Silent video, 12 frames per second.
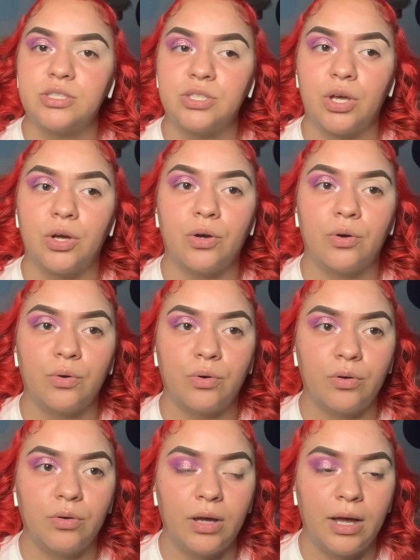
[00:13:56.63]
So
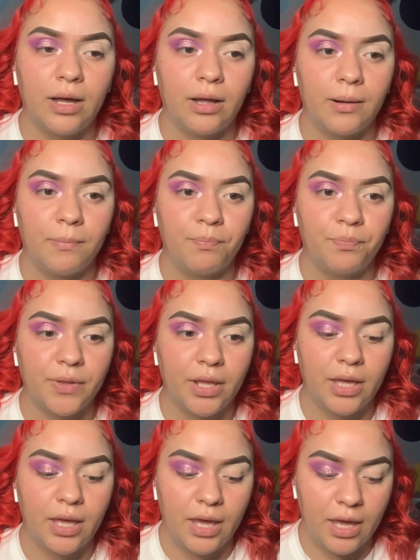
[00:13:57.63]
I
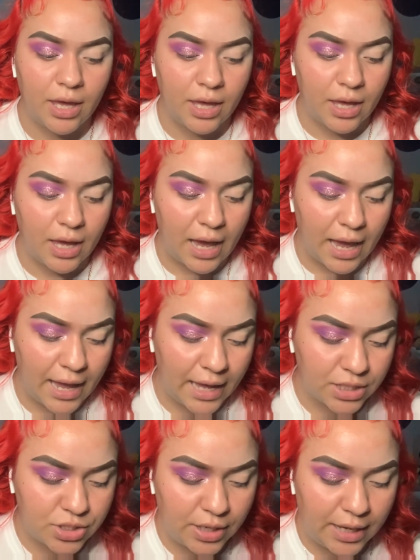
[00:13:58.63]

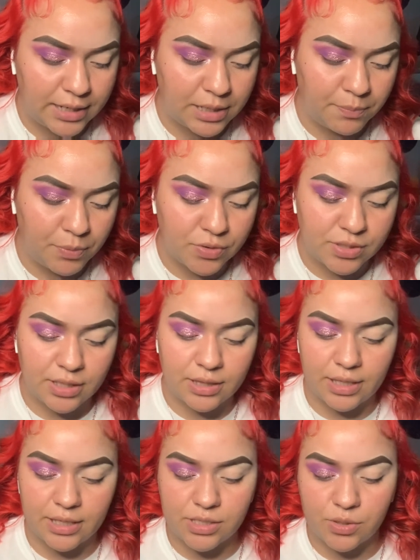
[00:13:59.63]
had to end up using
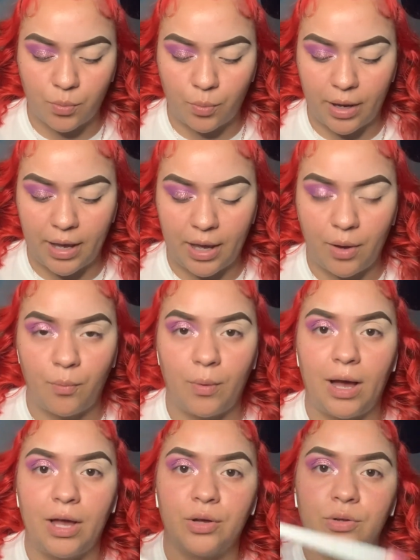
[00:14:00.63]
this Wet n
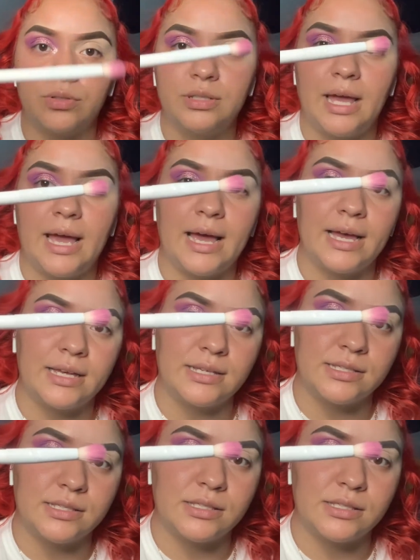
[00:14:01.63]
Wild as